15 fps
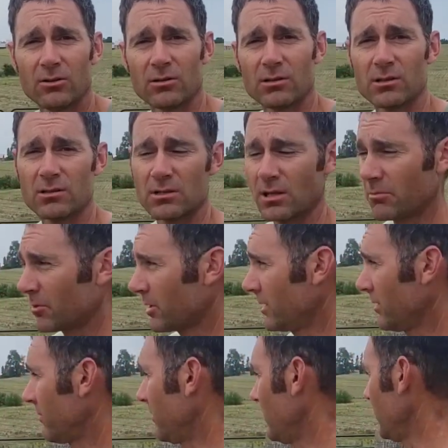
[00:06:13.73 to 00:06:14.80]
or in the summer,
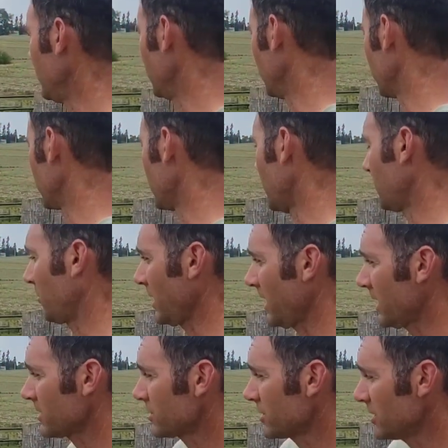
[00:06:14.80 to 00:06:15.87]
you're feeding, you know, they're on
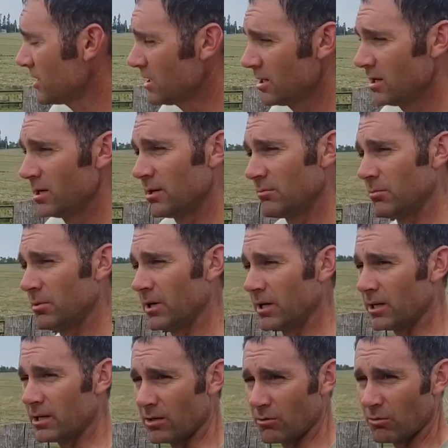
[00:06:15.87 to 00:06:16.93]
pasture, but
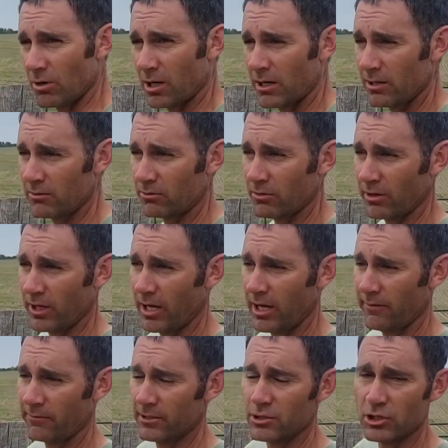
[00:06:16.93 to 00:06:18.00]
you want it so they
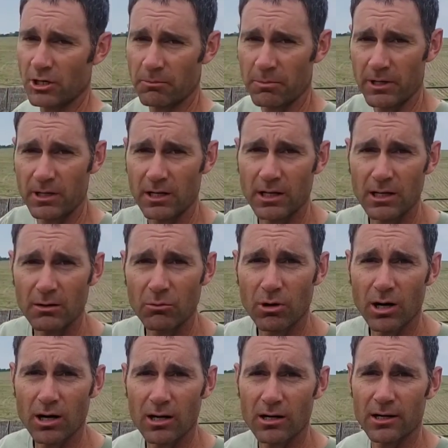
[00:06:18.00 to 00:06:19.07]
have to jump in to get
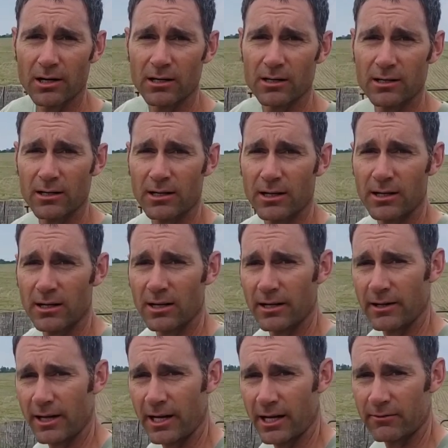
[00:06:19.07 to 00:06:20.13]
water
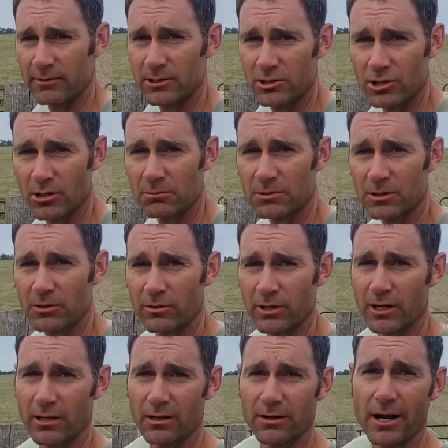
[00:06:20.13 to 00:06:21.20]
and they have to jump to go
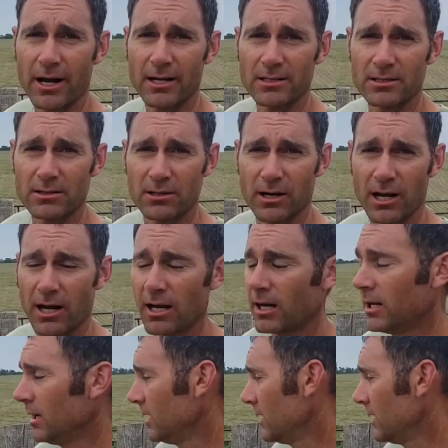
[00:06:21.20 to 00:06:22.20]
get grass or hay.